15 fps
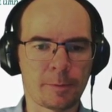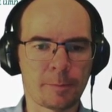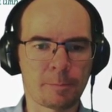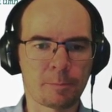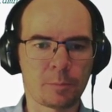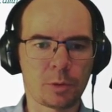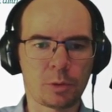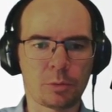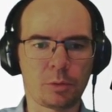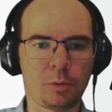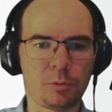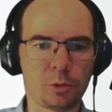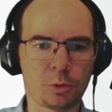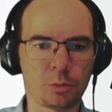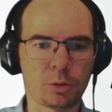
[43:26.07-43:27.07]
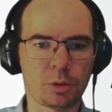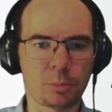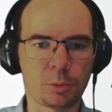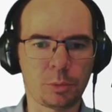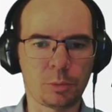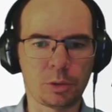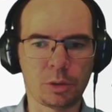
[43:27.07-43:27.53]
So if choice
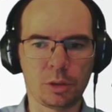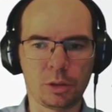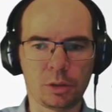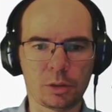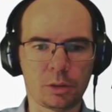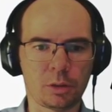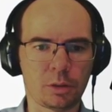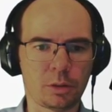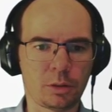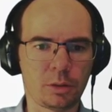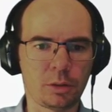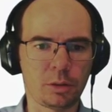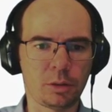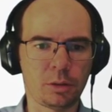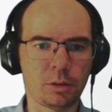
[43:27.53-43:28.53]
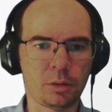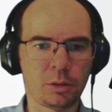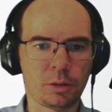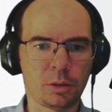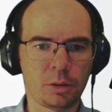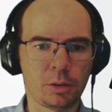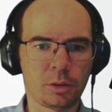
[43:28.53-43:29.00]
optimization is done,
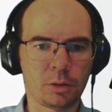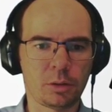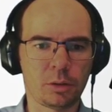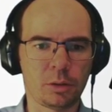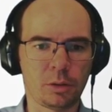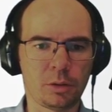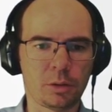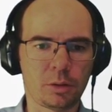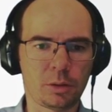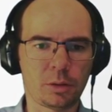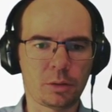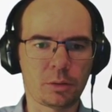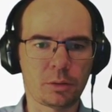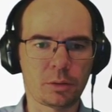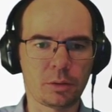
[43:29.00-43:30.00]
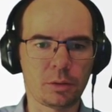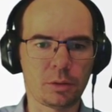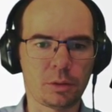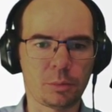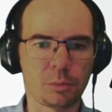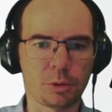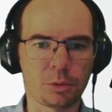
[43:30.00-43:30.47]
else
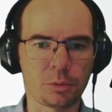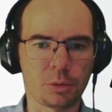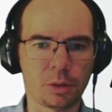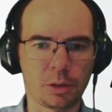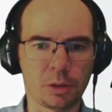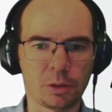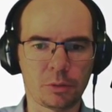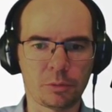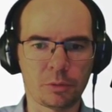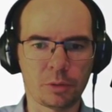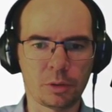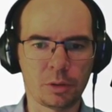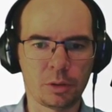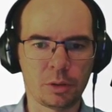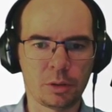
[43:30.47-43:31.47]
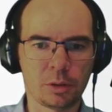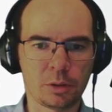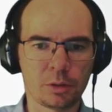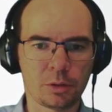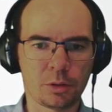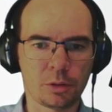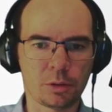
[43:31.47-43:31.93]
we should have
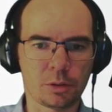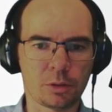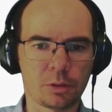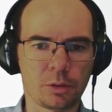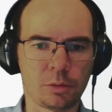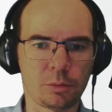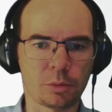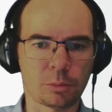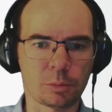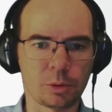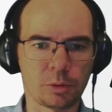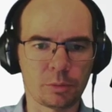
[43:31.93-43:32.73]
just the normal